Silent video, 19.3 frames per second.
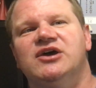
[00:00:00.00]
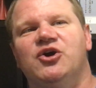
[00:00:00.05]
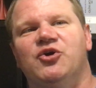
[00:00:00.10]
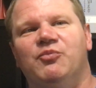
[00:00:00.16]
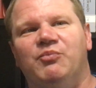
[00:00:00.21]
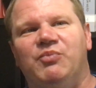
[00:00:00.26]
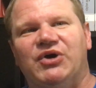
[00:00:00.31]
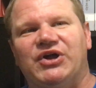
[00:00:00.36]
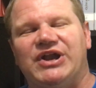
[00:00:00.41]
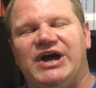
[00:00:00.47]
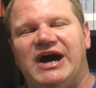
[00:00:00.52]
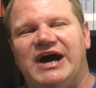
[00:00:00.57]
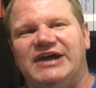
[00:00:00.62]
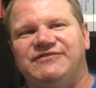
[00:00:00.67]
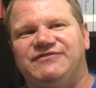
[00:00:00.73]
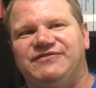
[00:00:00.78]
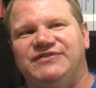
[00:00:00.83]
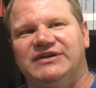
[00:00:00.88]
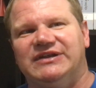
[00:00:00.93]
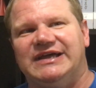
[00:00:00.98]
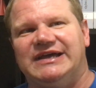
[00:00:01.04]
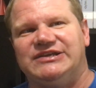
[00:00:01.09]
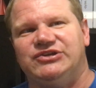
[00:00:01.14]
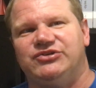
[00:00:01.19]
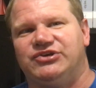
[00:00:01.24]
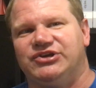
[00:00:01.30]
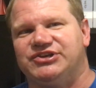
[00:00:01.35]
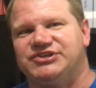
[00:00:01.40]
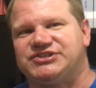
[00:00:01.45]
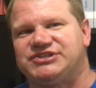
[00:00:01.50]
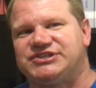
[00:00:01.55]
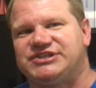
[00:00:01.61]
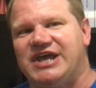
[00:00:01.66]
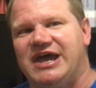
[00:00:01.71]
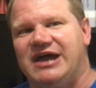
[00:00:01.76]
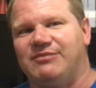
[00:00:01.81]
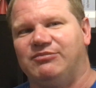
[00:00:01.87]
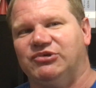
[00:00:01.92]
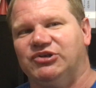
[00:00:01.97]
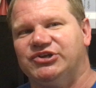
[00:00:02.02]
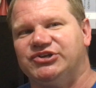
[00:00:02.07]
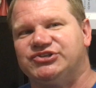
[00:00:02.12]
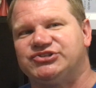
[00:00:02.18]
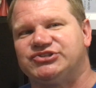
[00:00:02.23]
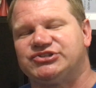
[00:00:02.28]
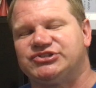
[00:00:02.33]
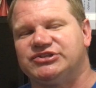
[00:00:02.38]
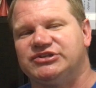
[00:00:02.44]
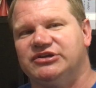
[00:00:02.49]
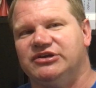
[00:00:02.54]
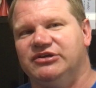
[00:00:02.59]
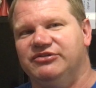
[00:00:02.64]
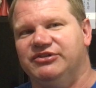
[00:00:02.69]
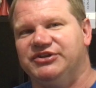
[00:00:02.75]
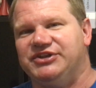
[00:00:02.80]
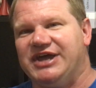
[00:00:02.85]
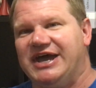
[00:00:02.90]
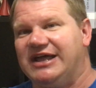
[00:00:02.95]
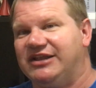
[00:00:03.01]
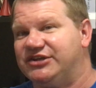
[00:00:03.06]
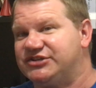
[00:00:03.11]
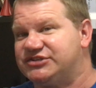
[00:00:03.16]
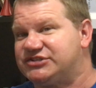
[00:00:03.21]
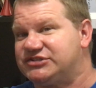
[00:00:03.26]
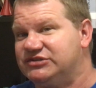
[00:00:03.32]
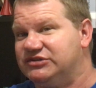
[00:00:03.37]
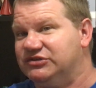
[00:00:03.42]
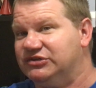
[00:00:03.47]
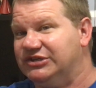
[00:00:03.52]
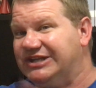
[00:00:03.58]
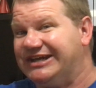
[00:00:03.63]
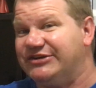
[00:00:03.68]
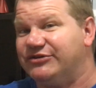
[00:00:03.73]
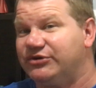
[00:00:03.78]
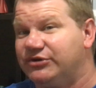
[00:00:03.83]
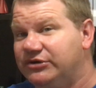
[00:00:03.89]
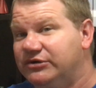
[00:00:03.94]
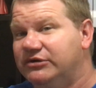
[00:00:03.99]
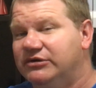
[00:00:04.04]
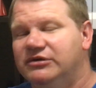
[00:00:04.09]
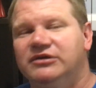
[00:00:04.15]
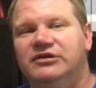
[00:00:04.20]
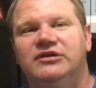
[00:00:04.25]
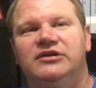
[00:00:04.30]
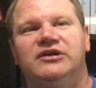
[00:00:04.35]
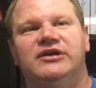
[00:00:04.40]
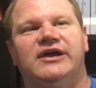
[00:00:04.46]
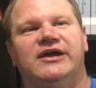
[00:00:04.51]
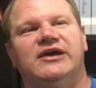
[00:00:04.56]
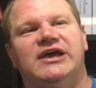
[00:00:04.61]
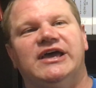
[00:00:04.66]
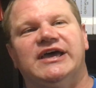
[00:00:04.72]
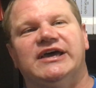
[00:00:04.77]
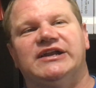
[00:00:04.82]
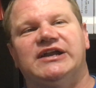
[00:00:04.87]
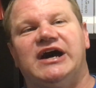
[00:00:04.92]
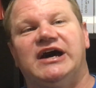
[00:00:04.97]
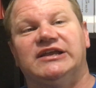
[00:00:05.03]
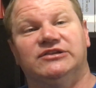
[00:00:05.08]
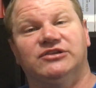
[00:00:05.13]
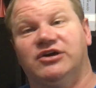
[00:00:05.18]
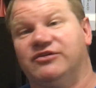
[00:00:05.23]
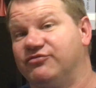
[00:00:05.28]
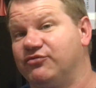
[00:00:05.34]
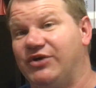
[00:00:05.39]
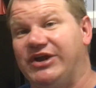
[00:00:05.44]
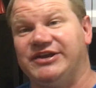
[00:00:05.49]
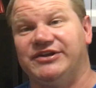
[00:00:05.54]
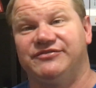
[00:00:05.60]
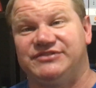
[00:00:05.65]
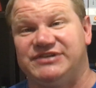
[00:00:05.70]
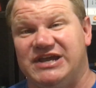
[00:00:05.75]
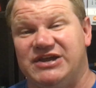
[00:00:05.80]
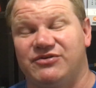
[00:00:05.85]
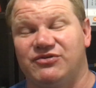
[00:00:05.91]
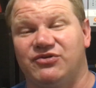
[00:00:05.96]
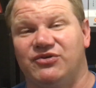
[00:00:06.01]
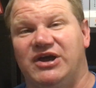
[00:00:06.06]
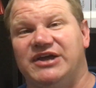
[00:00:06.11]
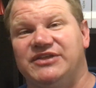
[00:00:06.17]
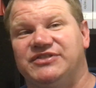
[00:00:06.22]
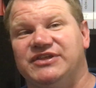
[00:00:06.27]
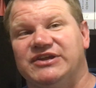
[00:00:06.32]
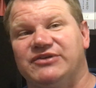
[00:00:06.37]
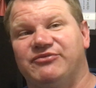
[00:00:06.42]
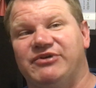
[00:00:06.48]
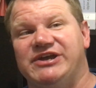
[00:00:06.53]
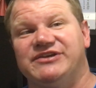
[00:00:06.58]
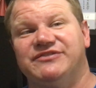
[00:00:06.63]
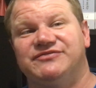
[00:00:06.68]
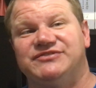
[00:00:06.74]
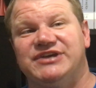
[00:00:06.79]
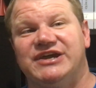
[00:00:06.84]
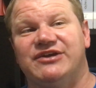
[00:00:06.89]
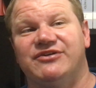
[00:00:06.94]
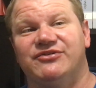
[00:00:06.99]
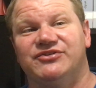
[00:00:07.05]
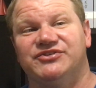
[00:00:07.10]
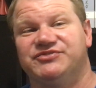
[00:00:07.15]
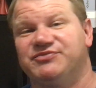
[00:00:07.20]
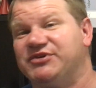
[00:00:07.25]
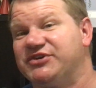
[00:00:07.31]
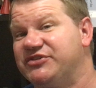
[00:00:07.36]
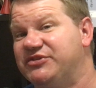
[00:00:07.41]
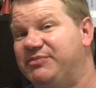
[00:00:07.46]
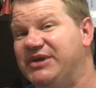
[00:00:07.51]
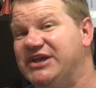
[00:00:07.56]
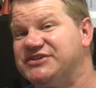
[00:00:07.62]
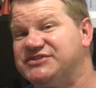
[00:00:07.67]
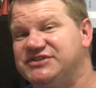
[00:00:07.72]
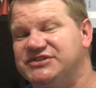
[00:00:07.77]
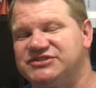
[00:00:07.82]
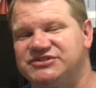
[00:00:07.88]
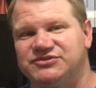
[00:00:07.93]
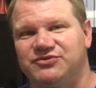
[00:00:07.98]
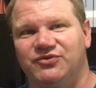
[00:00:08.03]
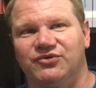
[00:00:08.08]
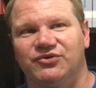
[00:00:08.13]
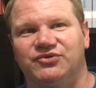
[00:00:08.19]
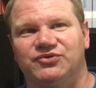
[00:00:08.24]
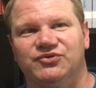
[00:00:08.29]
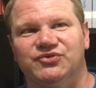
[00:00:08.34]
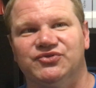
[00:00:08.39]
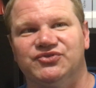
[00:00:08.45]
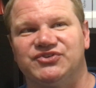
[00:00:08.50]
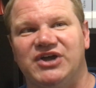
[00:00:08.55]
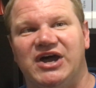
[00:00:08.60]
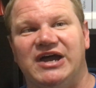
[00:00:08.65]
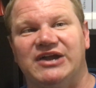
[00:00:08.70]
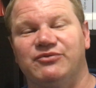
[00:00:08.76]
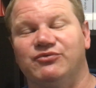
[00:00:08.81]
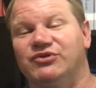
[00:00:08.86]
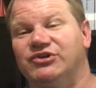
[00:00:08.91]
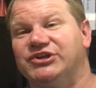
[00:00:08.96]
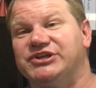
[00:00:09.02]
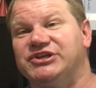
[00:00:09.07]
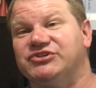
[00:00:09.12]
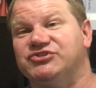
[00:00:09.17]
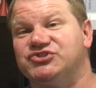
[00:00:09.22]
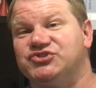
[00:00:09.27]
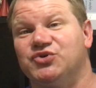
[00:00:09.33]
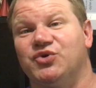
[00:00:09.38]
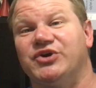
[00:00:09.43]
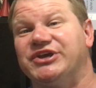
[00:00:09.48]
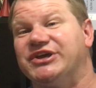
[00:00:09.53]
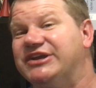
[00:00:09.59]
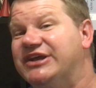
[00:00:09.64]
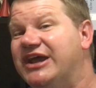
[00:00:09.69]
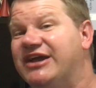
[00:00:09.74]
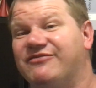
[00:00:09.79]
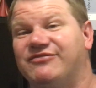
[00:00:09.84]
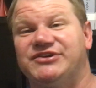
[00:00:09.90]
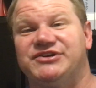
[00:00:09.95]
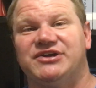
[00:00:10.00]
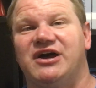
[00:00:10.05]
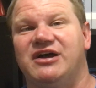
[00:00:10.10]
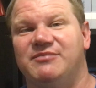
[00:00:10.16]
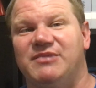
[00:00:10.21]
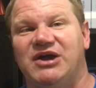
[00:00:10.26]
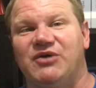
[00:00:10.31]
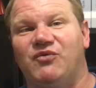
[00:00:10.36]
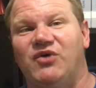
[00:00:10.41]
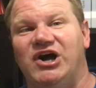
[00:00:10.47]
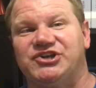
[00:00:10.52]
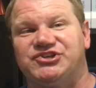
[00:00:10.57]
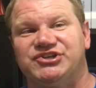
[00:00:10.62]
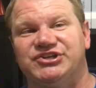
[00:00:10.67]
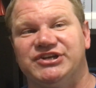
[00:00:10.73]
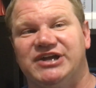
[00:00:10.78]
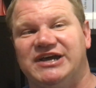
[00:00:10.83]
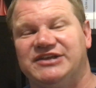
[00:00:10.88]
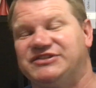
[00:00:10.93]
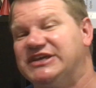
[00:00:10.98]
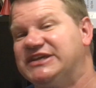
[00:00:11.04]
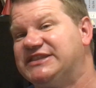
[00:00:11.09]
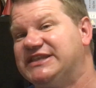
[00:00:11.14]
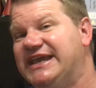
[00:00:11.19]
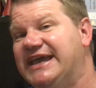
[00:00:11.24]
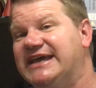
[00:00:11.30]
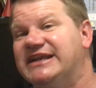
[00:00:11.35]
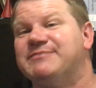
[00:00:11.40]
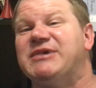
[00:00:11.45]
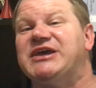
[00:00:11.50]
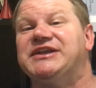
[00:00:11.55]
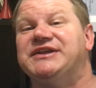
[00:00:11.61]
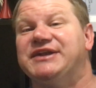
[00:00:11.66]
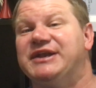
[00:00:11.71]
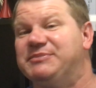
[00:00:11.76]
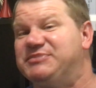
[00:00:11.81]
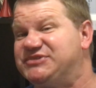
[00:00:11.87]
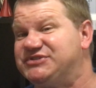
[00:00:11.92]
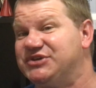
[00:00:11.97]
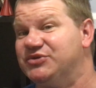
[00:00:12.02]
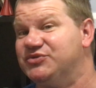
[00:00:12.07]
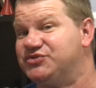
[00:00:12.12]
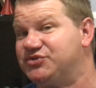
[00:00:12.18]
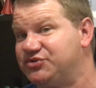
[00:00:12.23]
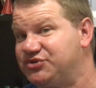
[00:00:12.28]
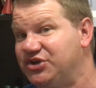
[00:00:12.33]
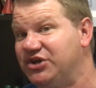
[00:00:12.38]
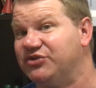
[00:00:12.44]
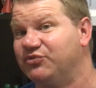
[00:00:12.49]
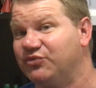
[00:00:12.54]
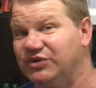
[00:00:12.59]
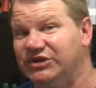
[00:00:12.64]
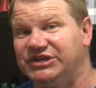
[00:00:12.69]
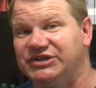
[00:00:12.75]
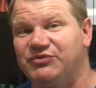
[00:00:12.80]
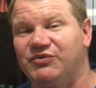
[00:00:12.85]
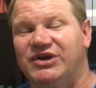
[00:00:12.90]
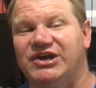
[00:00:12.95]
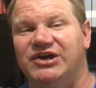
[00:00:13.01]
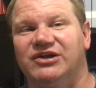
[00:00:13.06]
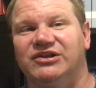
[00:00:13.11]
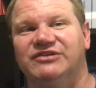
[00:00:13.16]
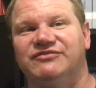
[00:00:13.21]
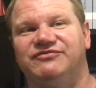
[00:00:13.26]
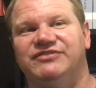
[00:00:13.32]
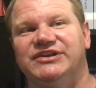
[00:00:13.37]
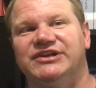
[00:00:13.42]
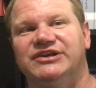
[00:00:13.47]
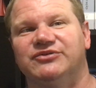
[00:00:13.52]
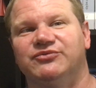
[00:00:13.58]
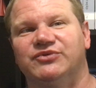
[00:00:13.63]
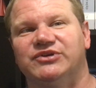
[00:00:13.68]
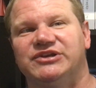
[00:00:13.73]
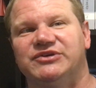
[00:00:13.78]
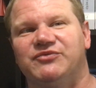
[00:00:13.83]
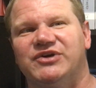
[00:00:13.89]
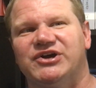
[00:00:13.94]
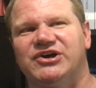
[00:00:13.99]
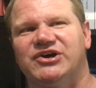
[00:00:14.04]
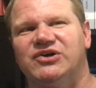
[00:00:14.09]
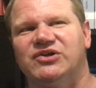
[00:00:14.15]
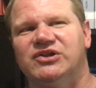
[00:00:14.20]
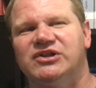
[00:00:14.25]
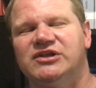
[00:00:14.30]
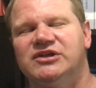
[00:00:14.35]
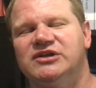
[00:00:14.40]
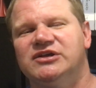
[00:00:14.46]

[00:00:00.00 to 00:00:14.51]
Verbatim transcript: But I feel like you could establish the Daleks later. And I love Reign of Terror. I think Reign of Terror is one of the best historicals. I really enjoy it every time I watch it. I think the animated episodes are done really well and fit in really well.